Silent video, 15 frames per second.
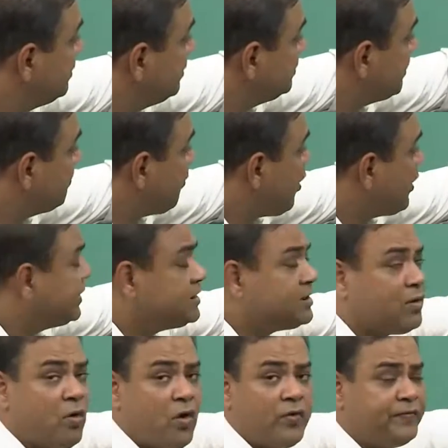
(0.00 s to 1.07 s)
the point
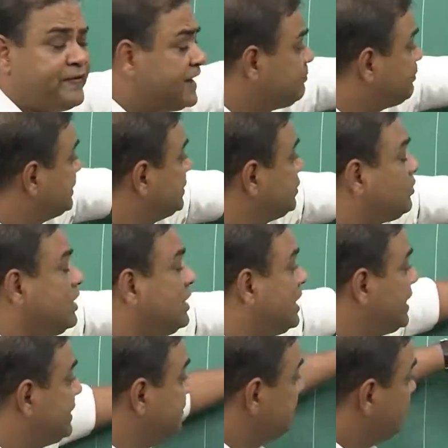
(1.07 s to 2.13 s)
on that particular
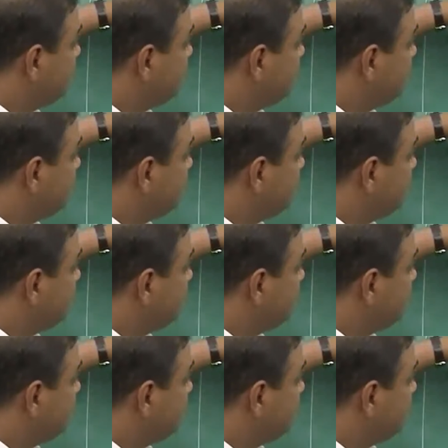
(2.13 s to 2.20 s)
line